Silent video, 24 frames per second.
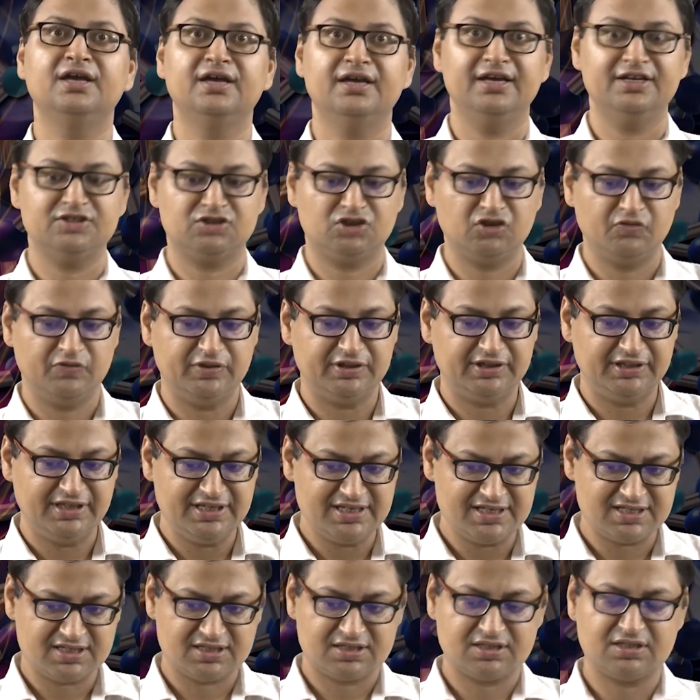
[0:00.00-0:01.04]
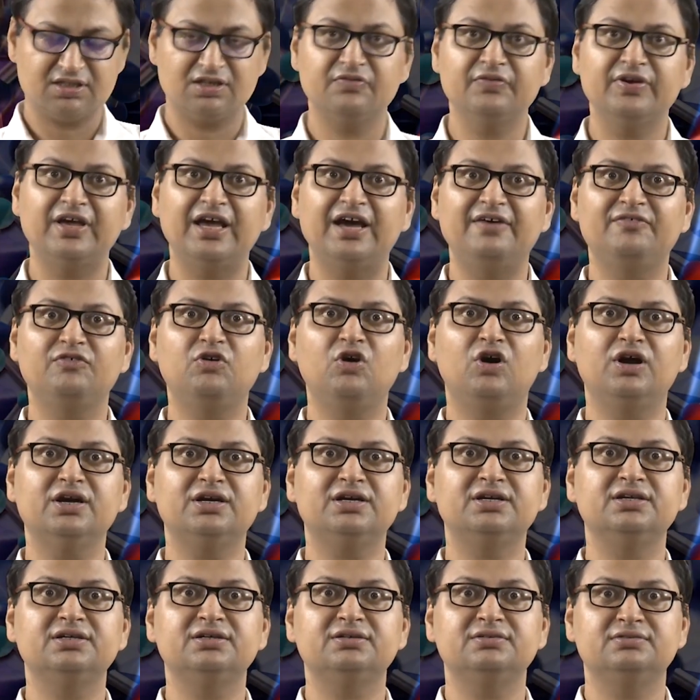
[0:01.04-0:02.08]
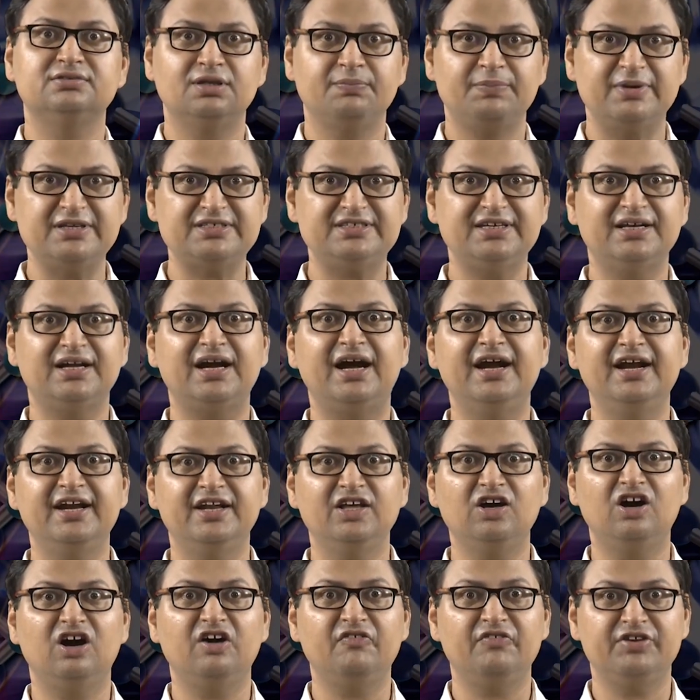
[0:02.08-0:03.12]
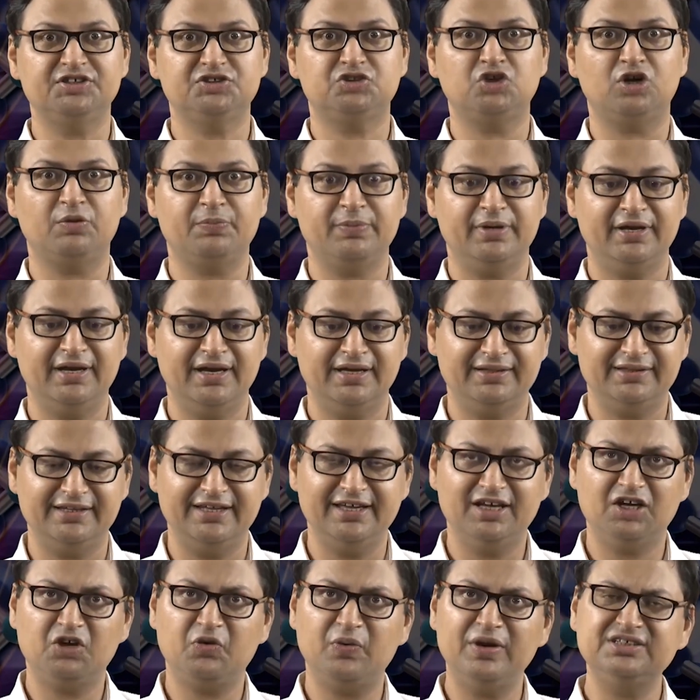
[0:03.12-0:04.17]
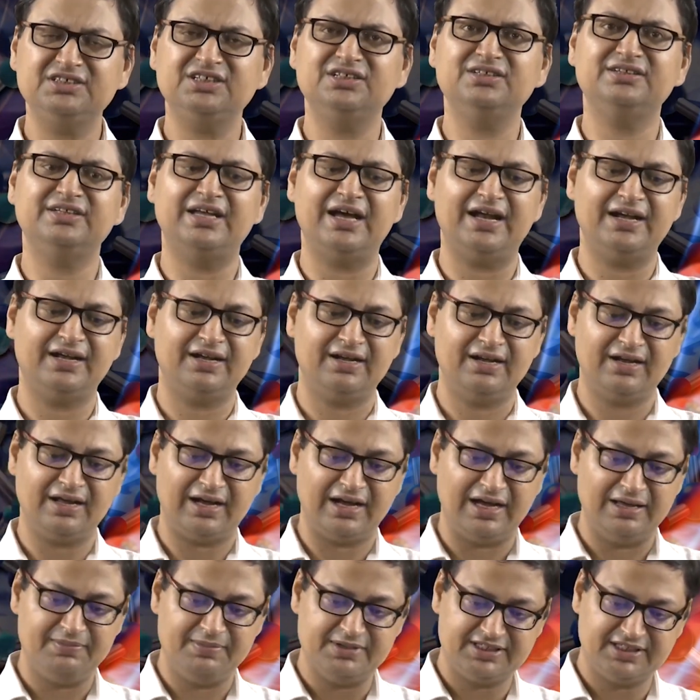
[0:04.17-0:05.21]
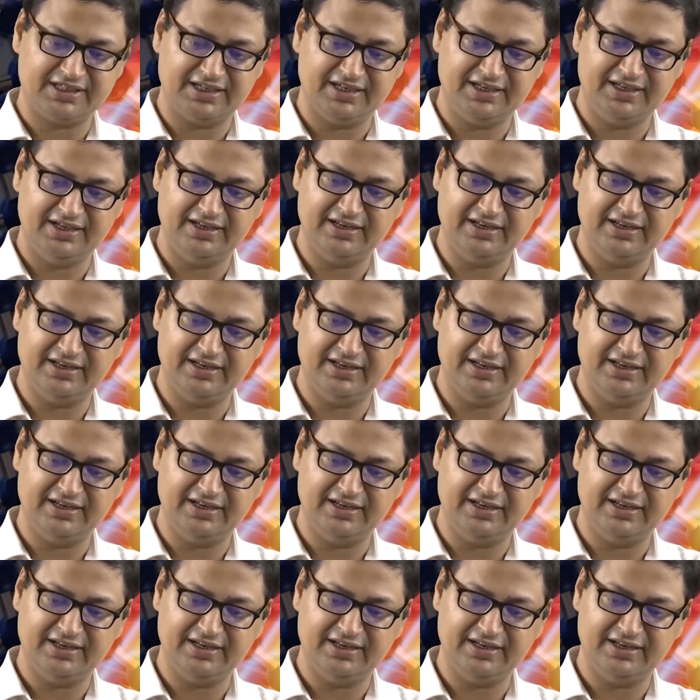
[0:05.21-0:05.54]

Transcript: Yes, so with this we have got the basic idea of entropy, and the equation that I basically